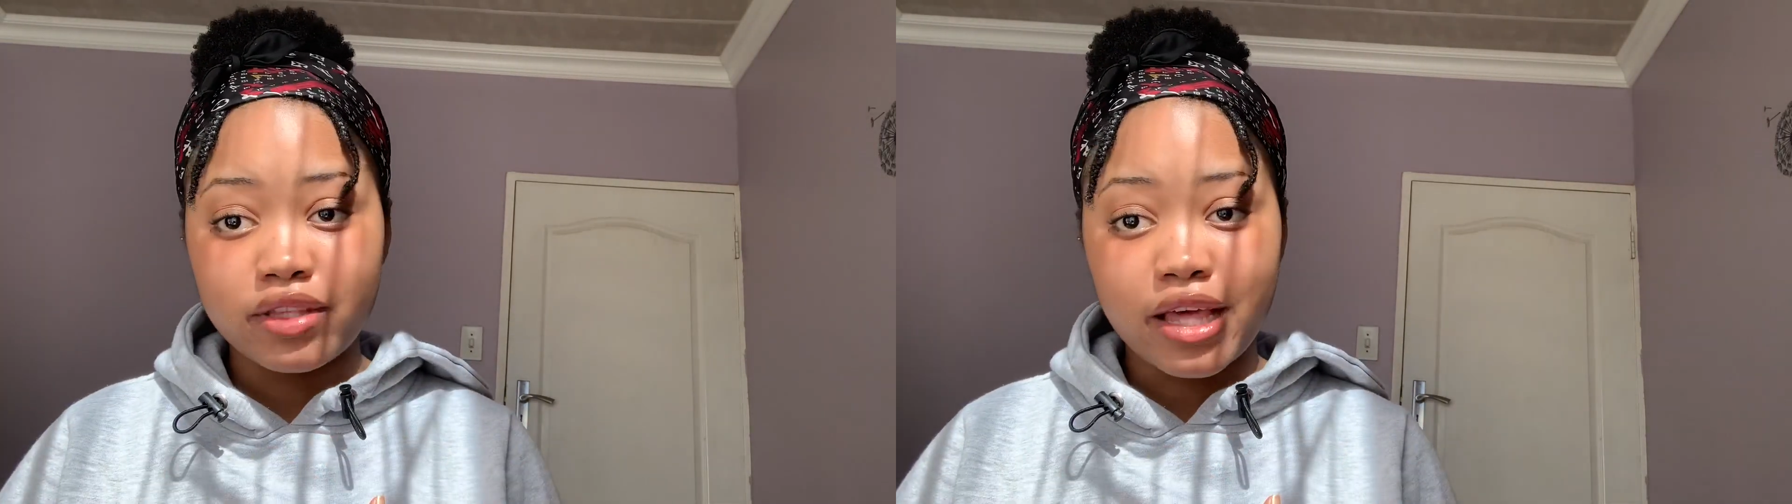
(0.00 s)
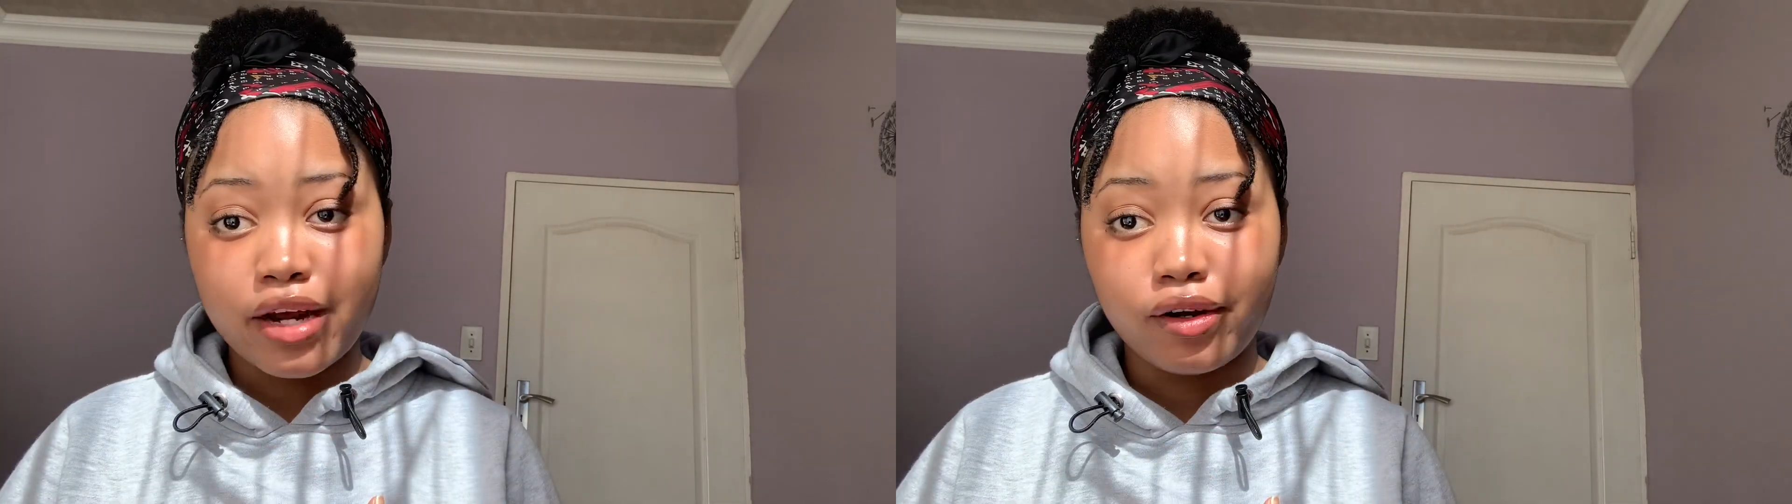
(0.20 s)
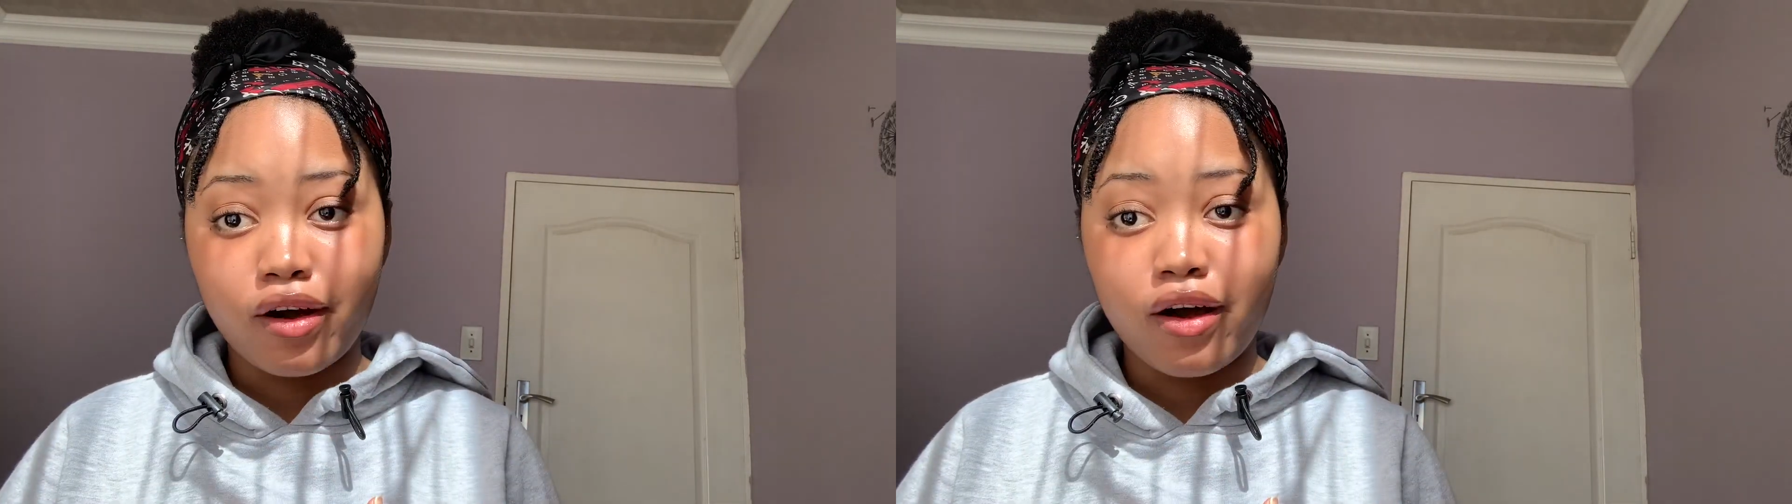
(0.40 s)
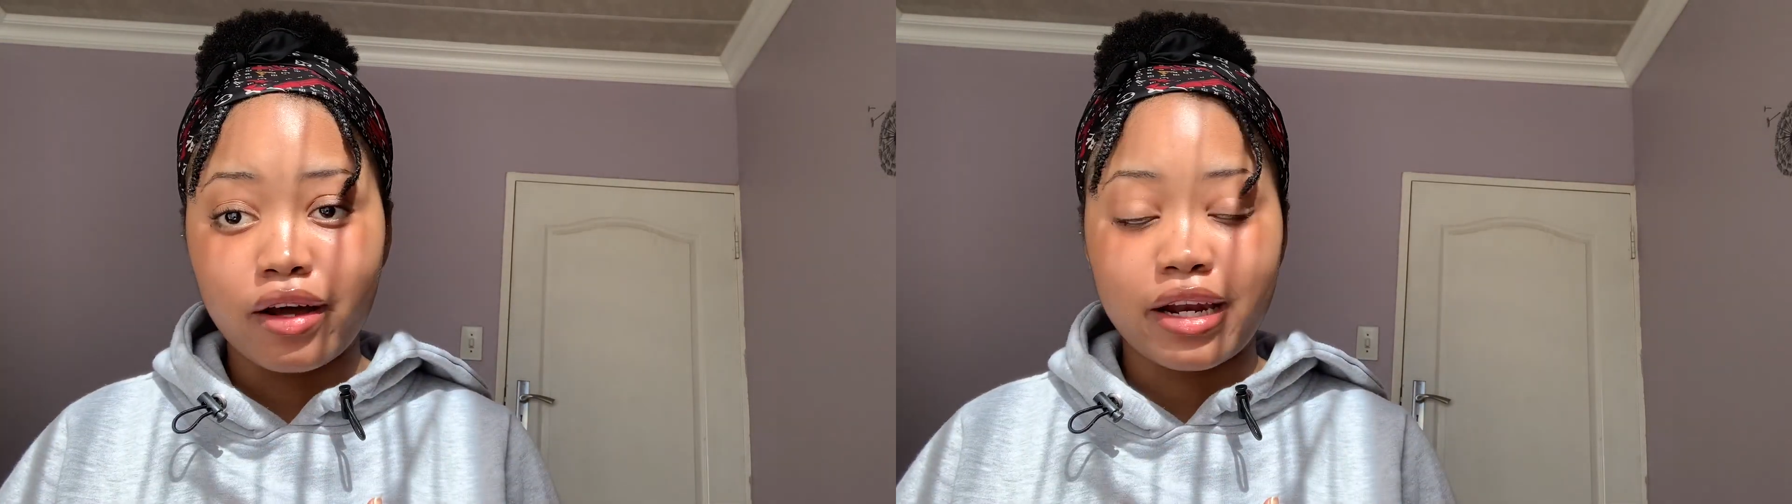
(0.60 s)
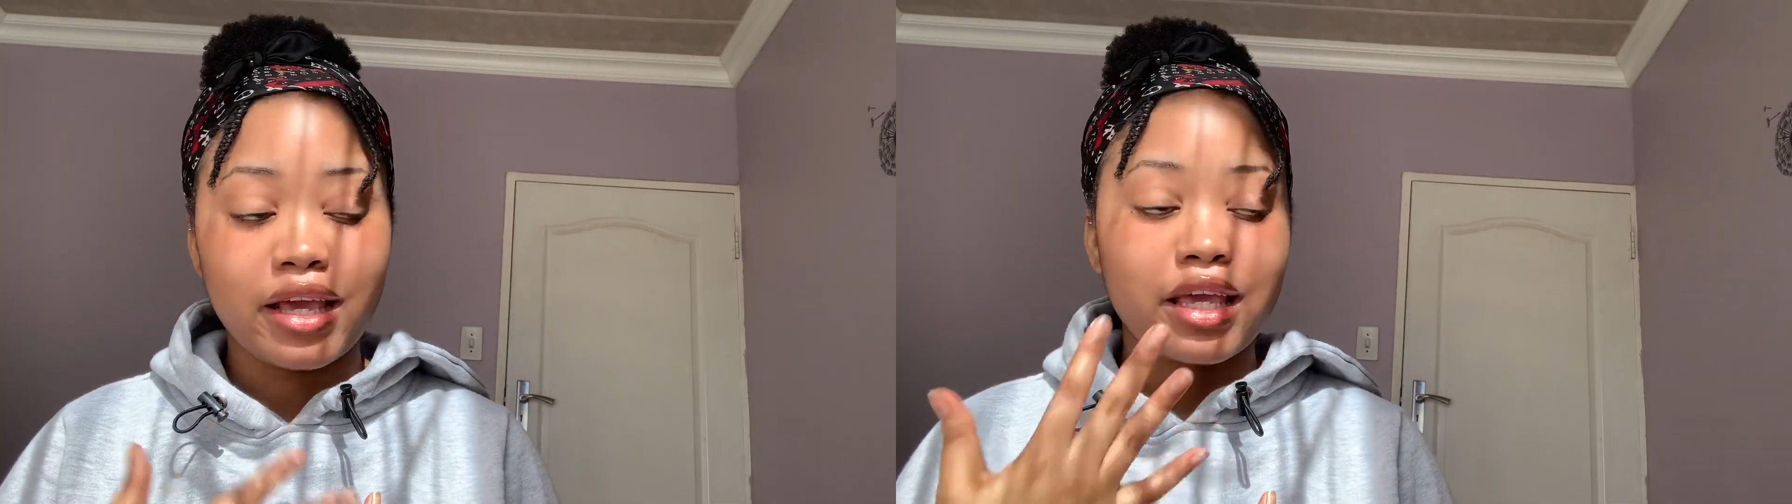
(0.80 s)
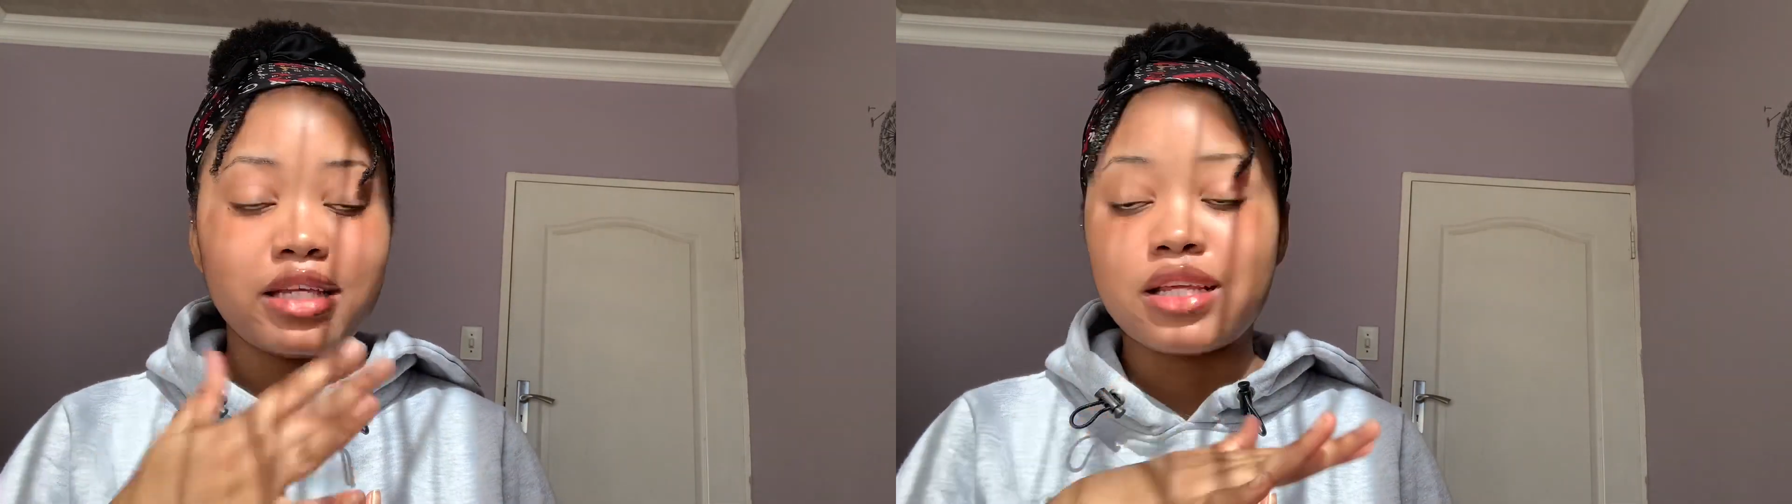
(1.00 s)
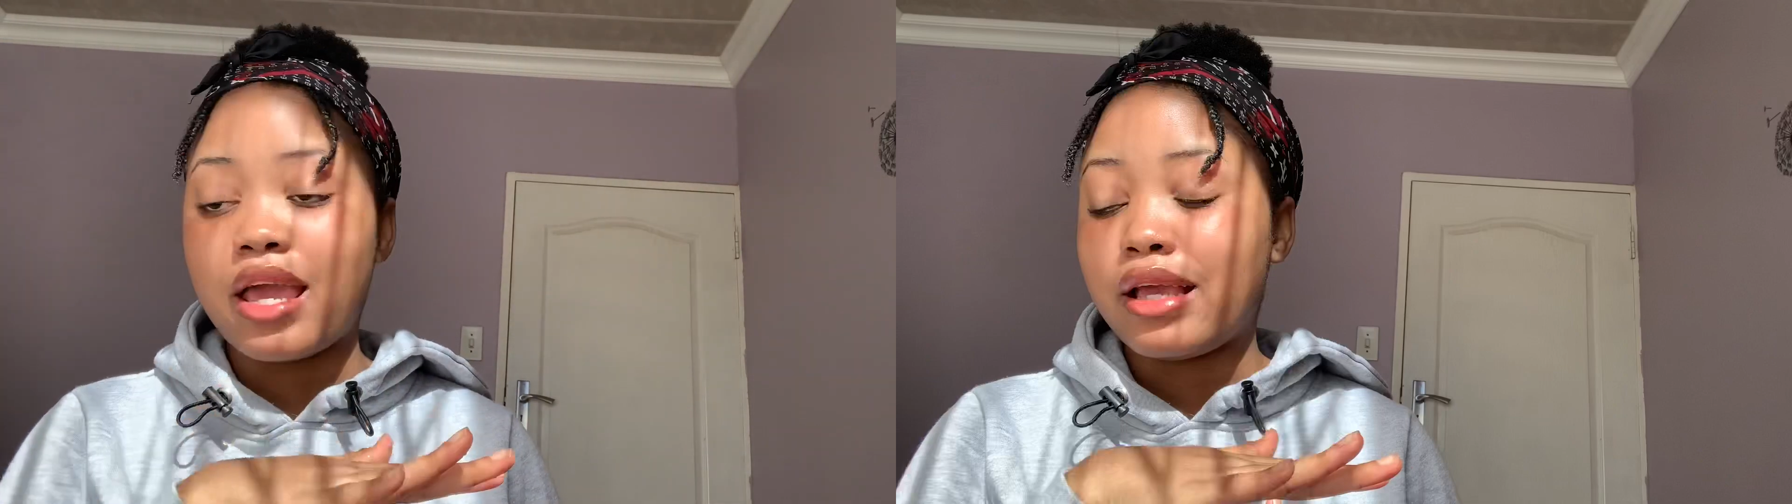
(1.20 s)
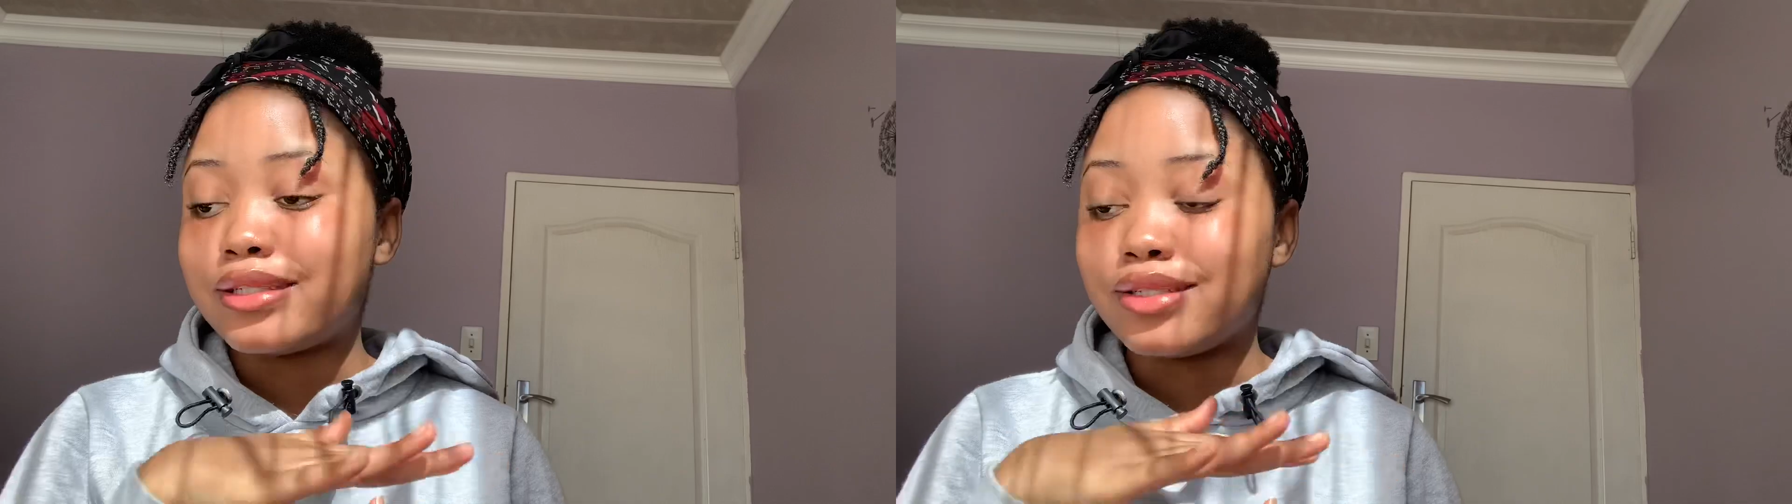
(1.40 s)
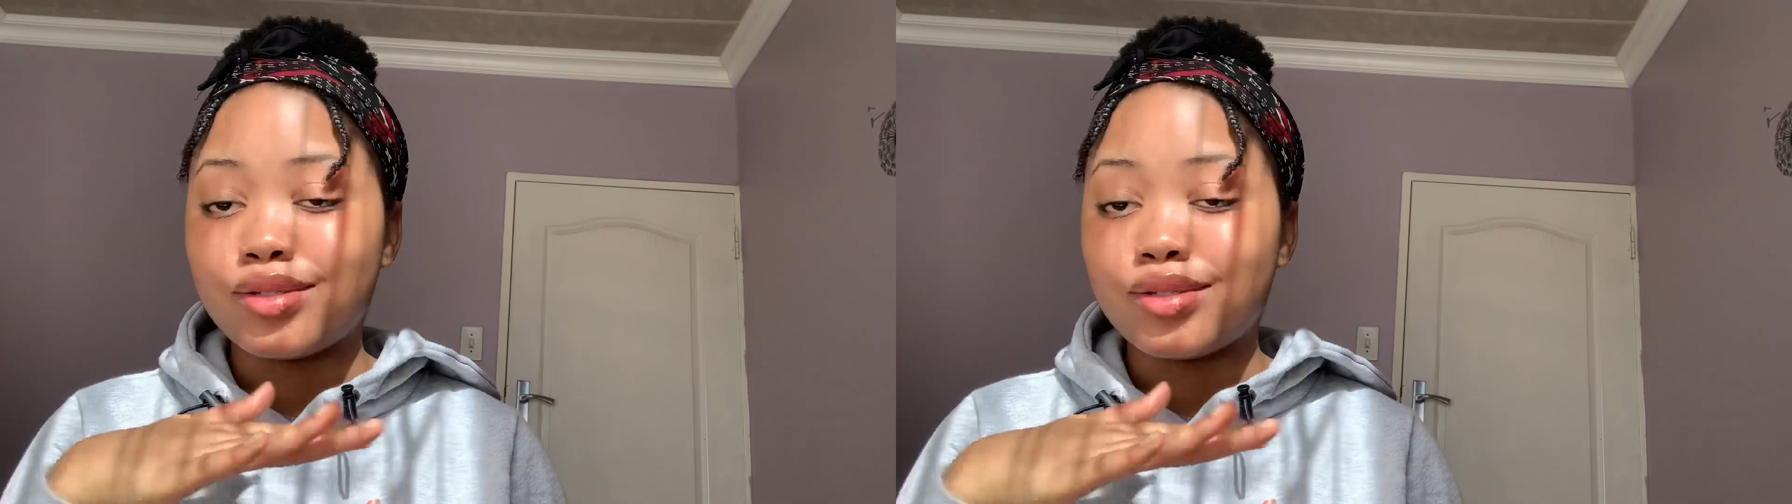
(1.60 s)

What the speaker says: that long, like it takes